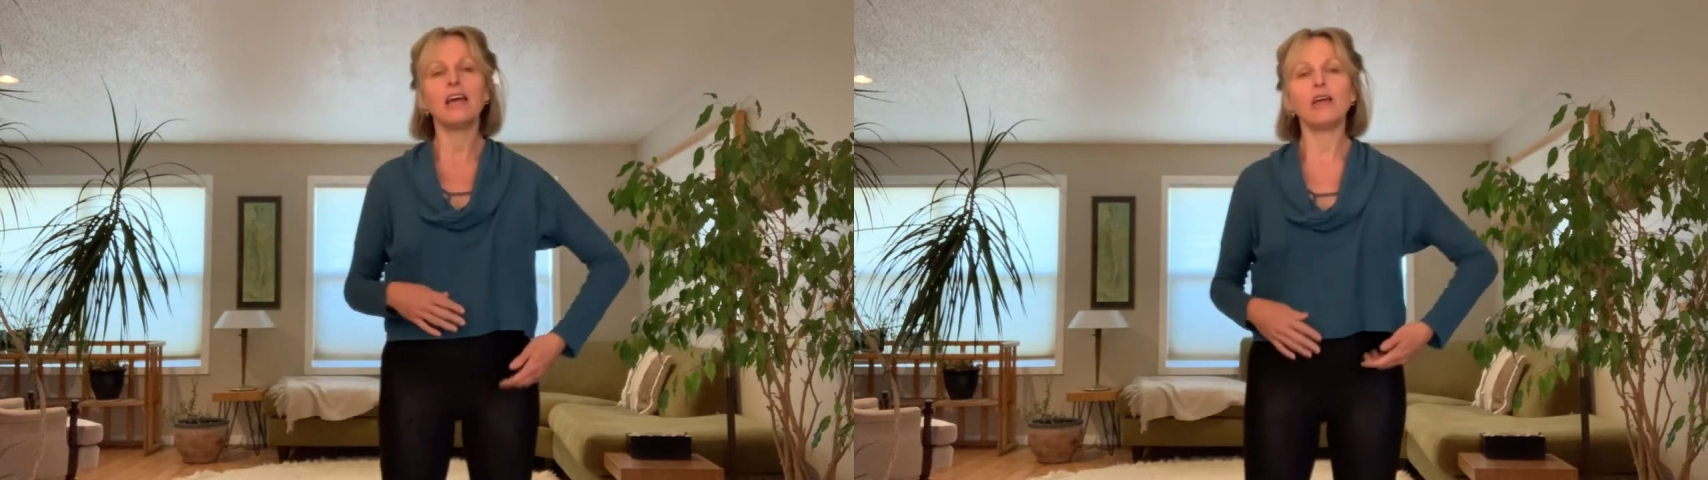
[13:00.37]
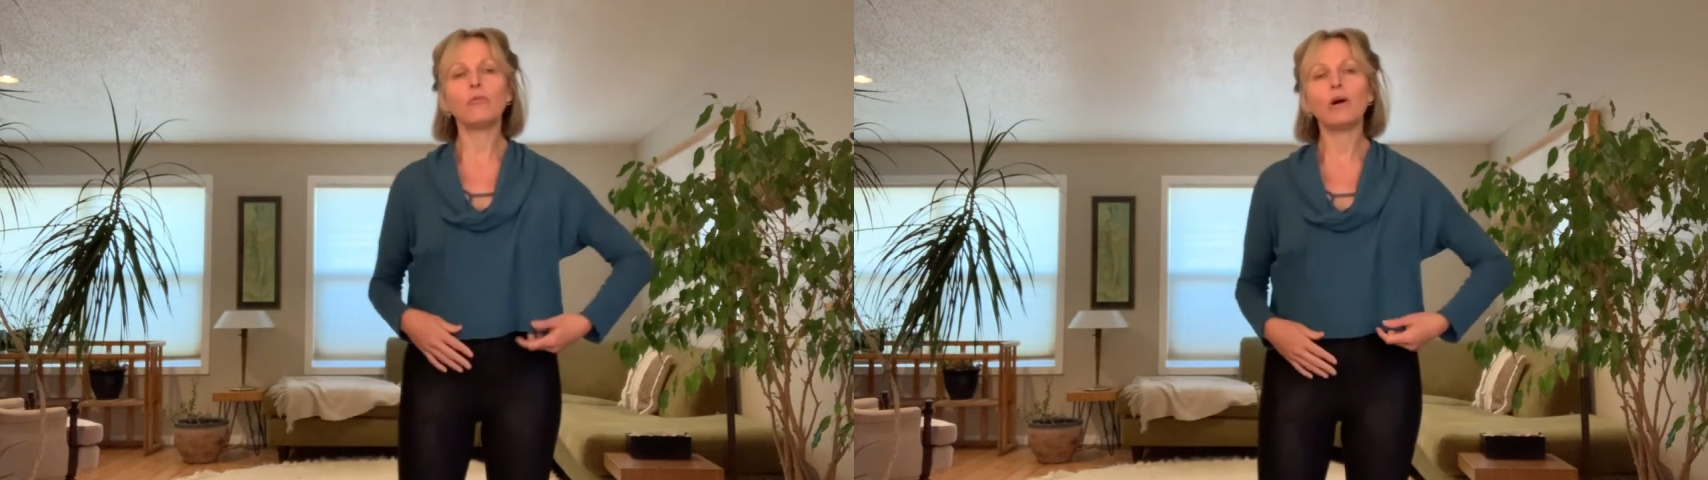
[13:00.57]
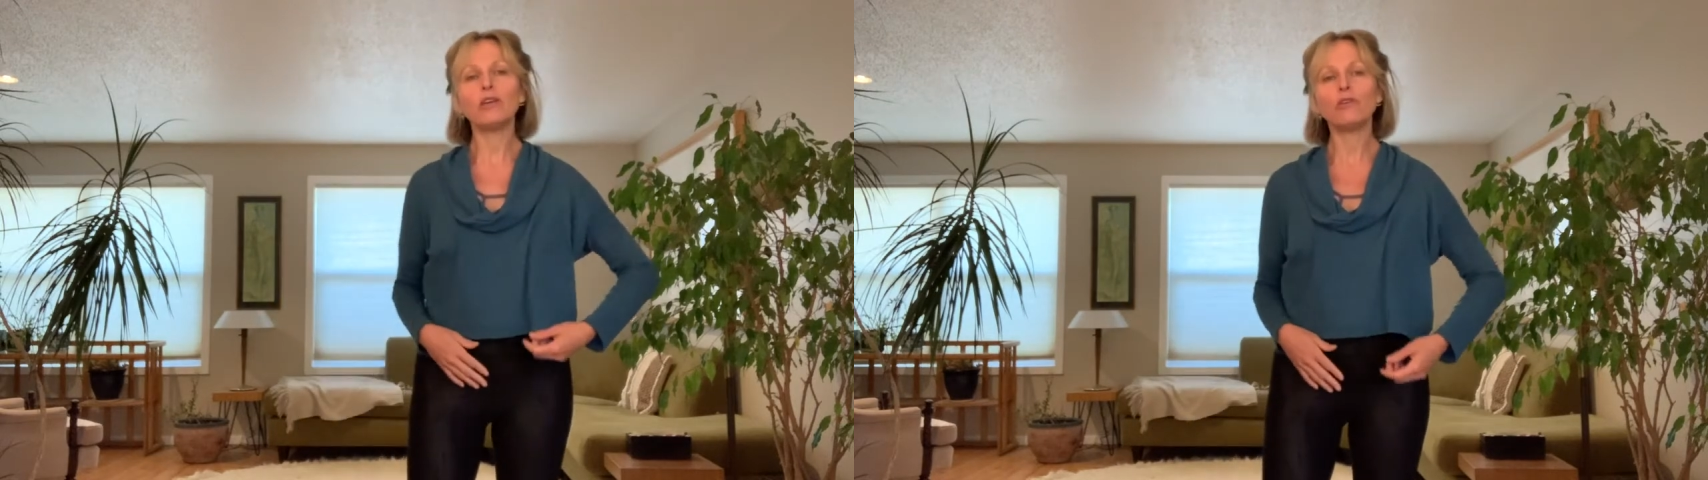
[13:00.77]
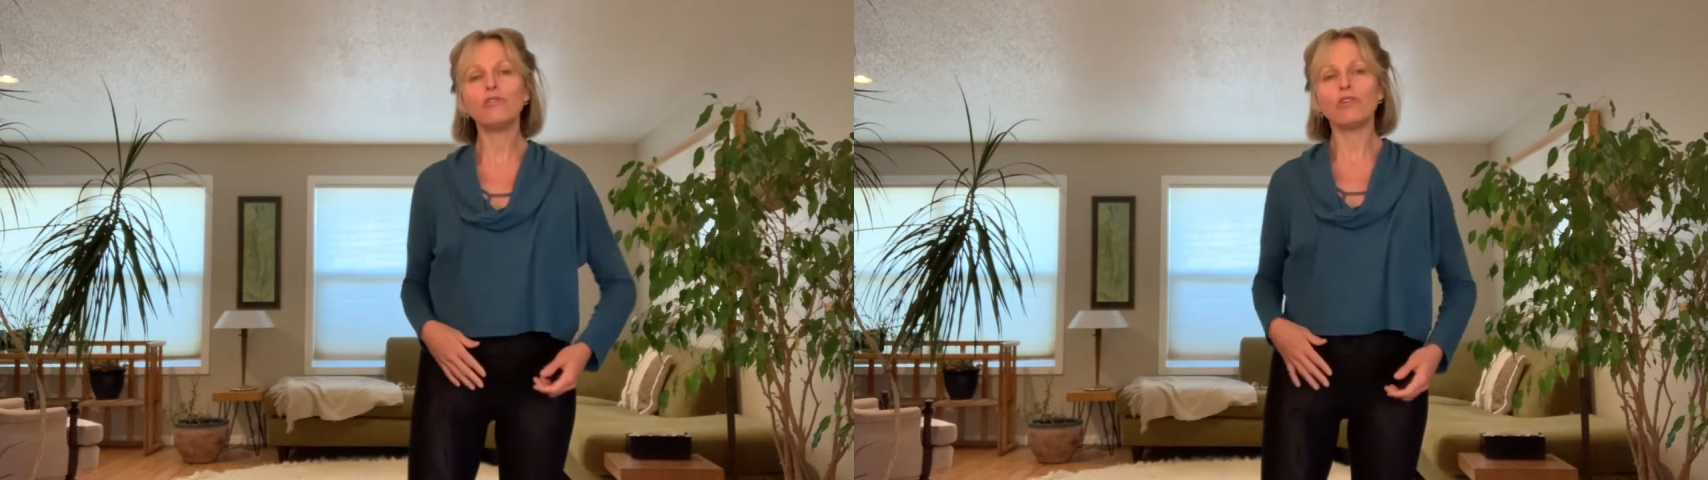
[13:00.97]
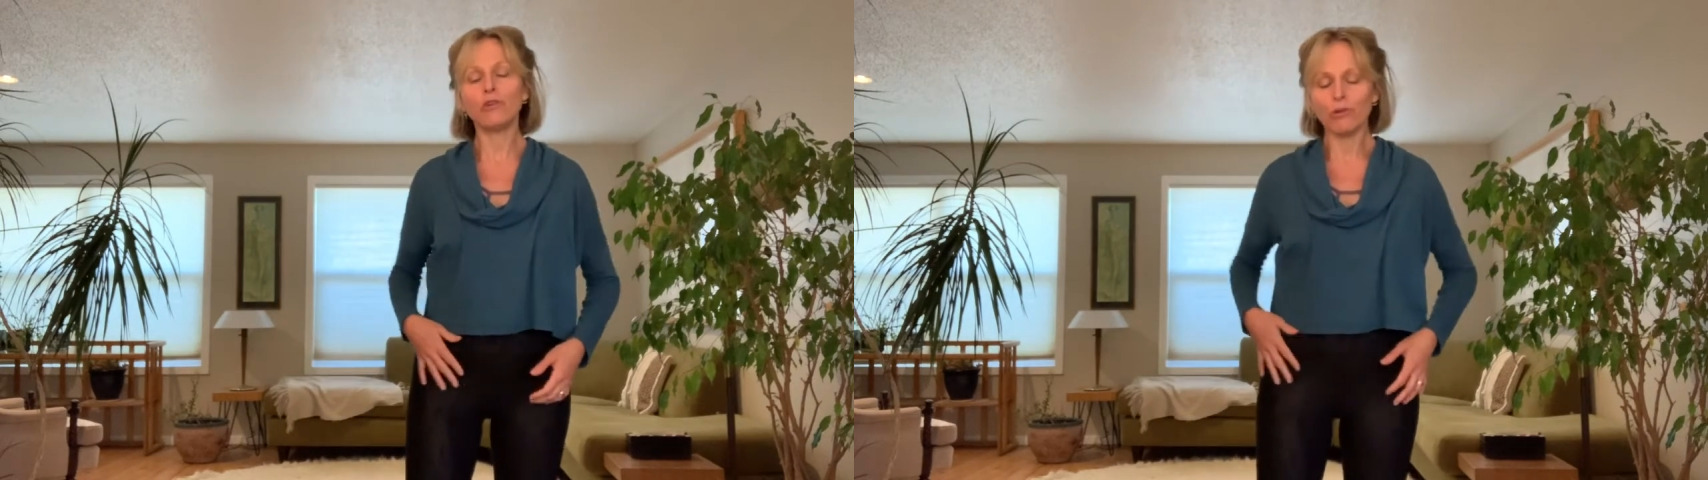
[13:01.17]
And what you'll
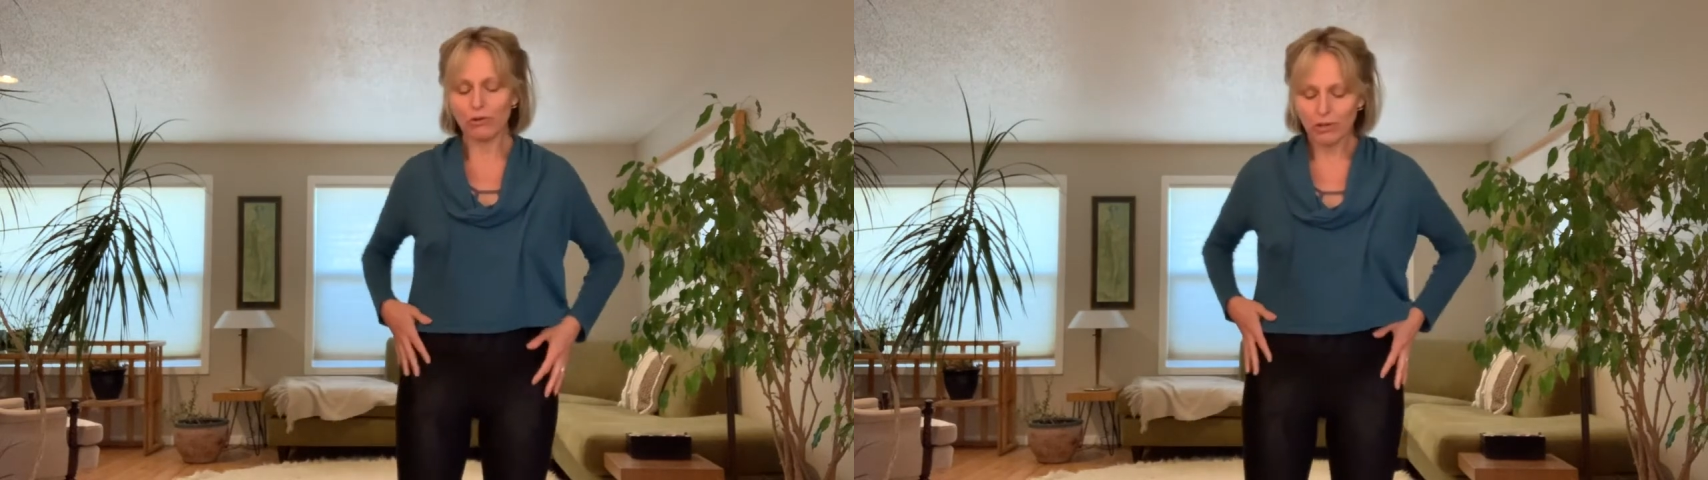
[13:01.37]
do,